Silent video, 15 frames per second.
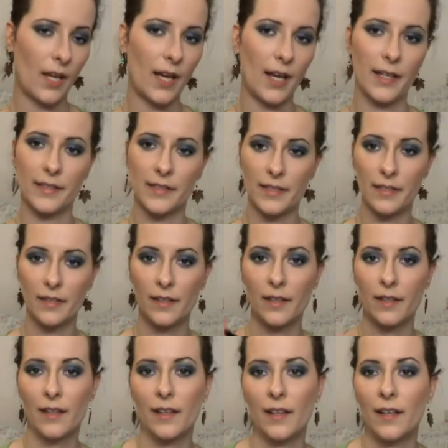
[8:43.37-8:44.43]
And
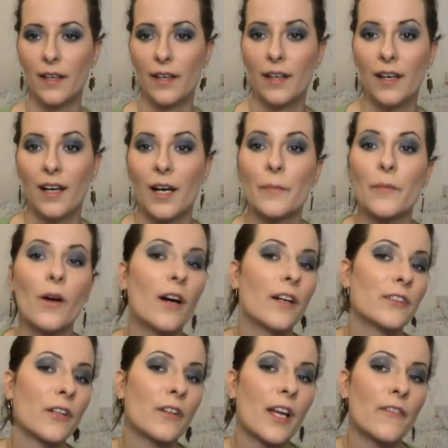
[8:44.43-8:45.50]
I
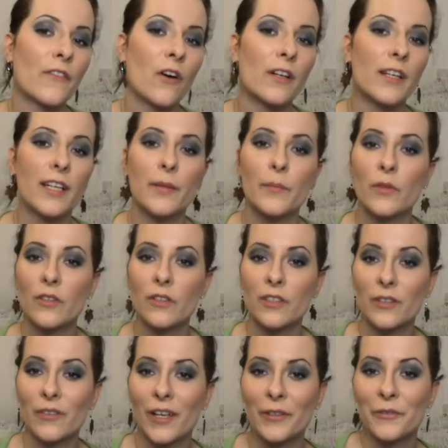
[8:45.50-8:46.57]
don't have it on anymore
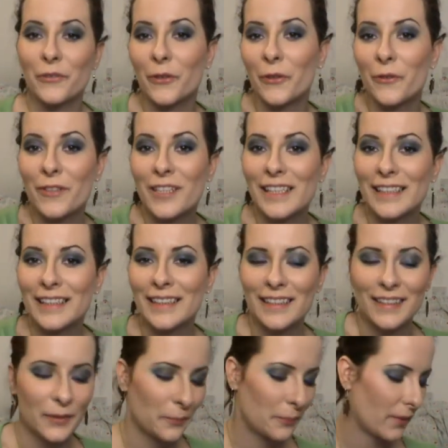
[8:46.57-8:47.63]
because I've had food,
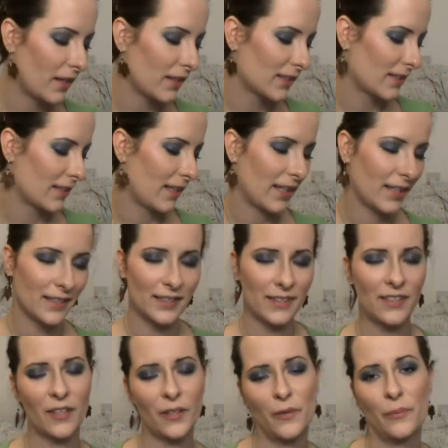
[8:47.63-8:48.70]
but it's
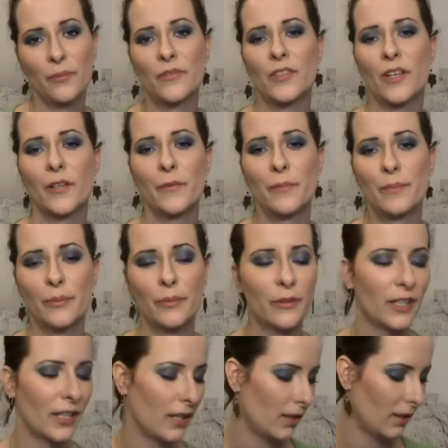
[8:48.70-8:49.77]
so, so
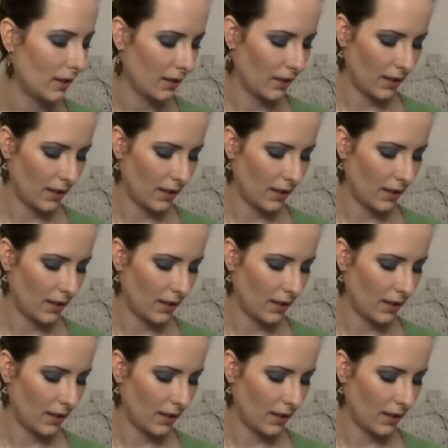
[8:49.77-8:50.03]
pretty.